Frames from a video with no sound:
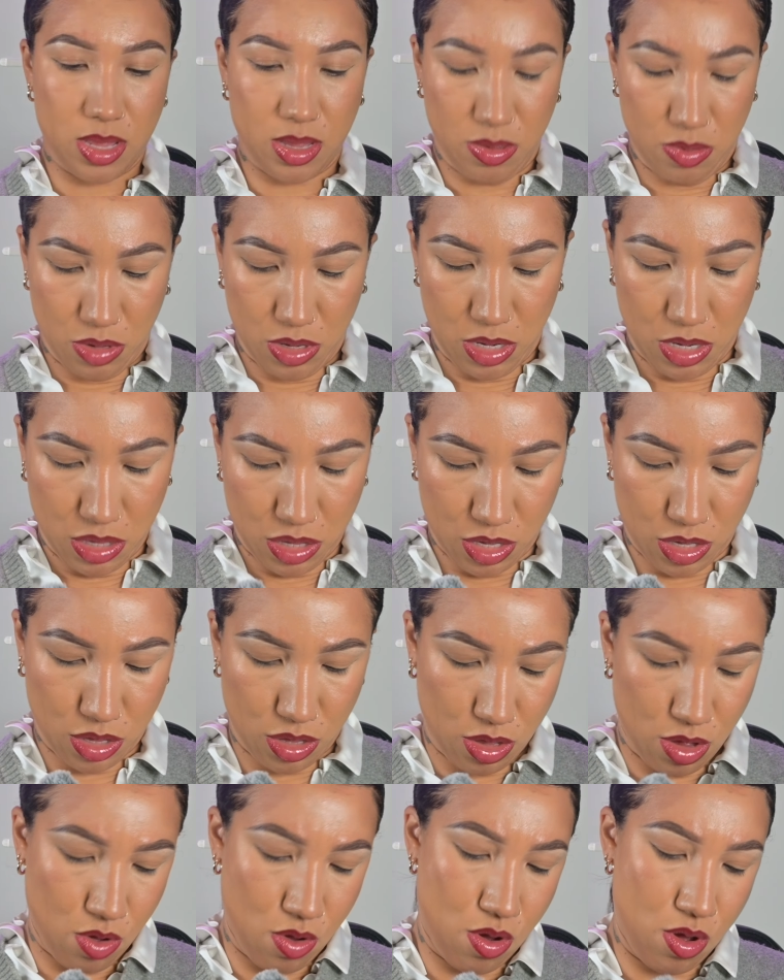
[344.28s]
Let's get
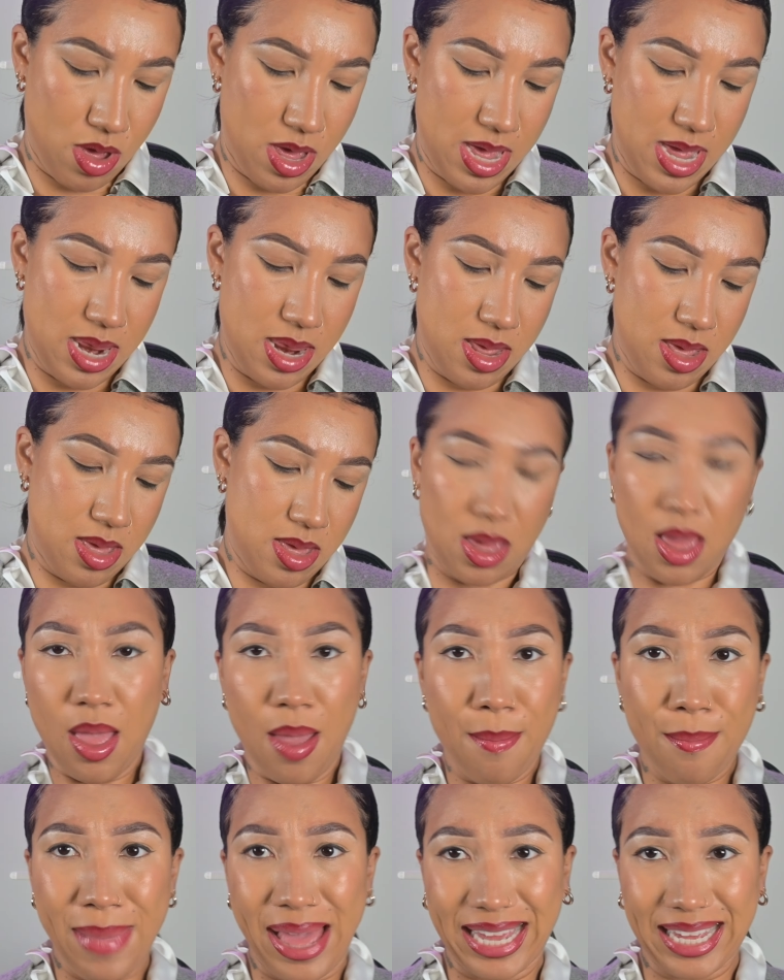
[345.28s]
this on.
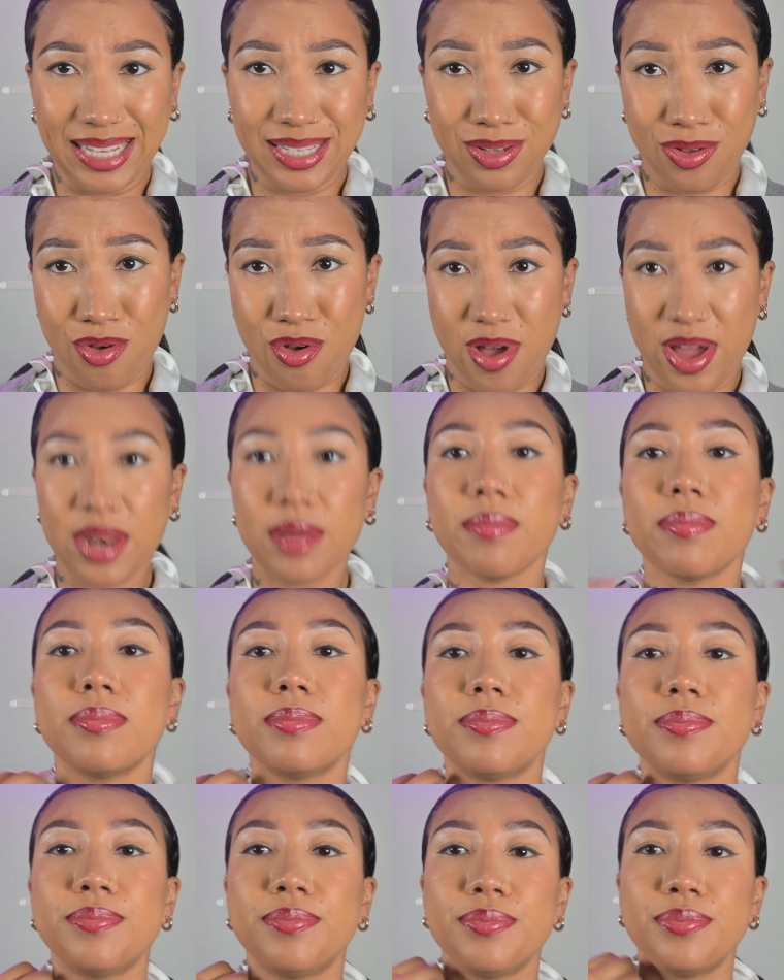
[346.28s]
Mic is on.
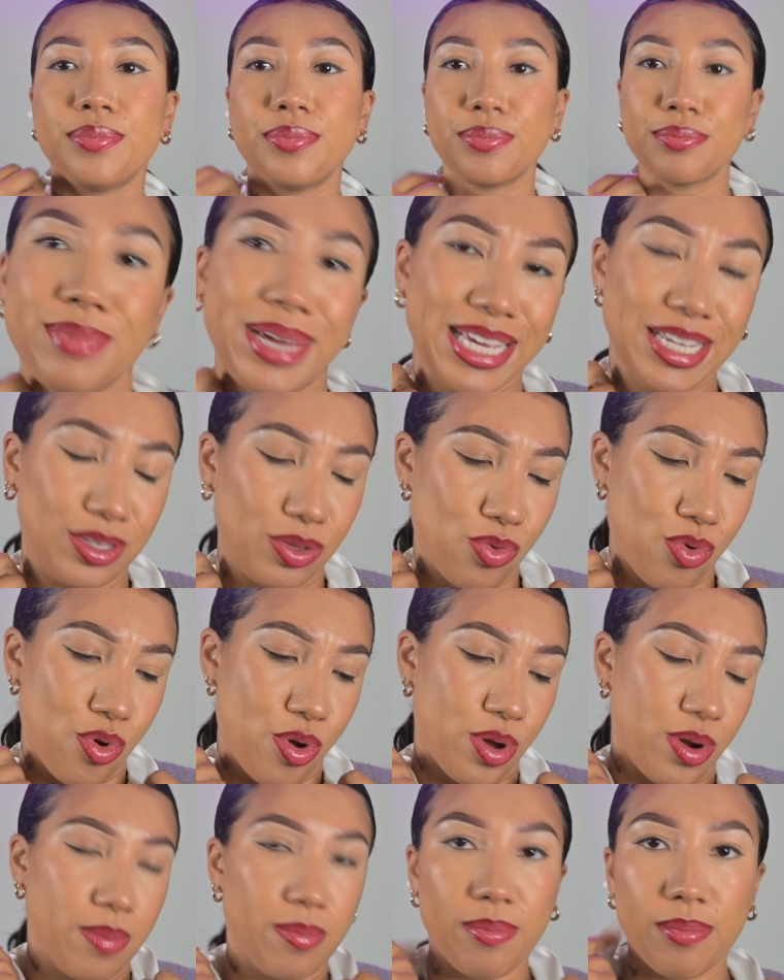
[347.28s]
Mic is
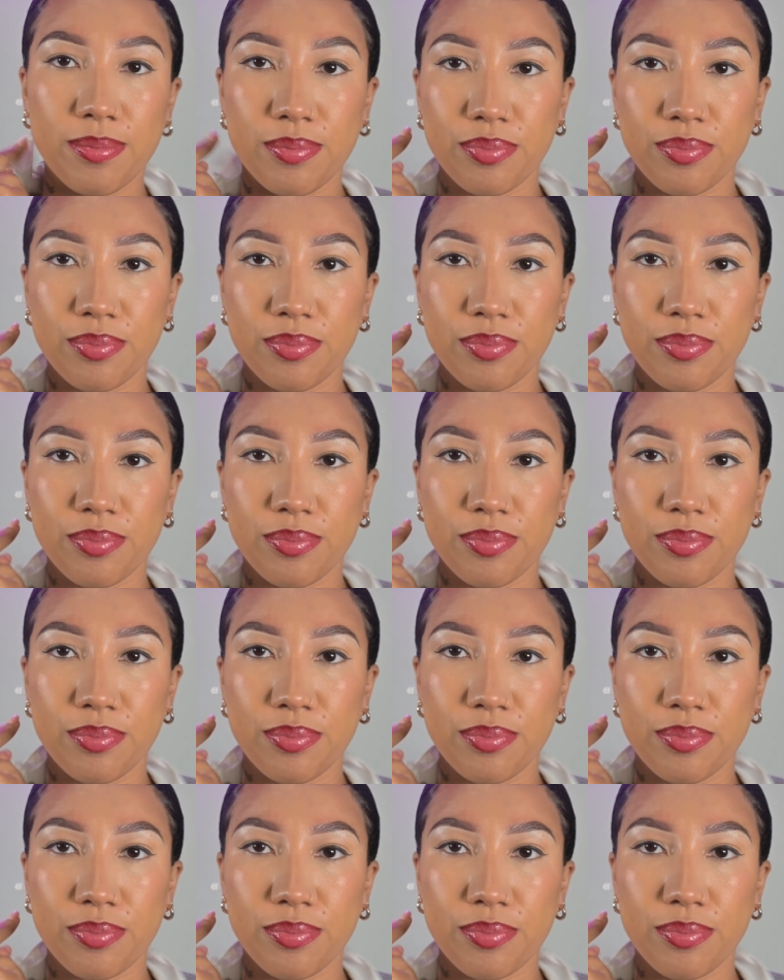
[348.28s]
on.